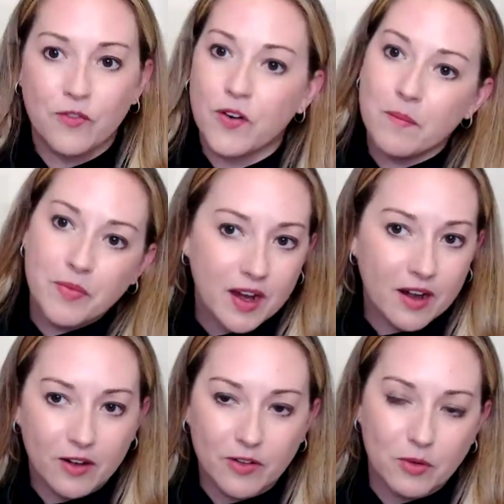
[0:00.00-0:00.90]
From
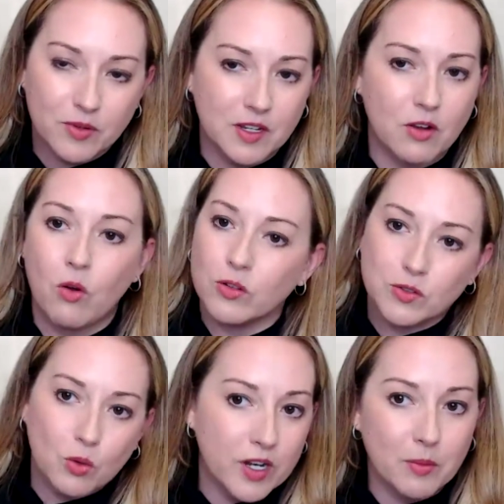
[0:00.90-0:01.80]
there was like a whole
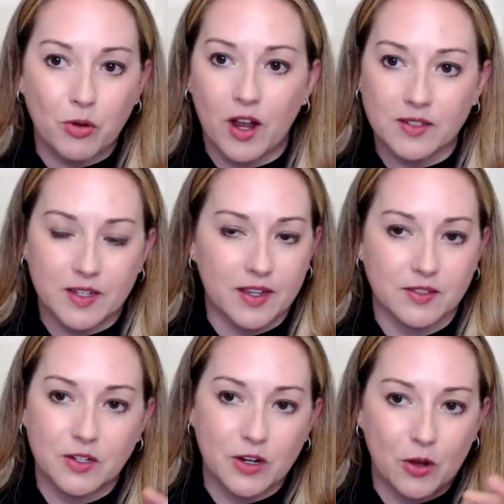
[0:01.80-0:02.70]
sorting process,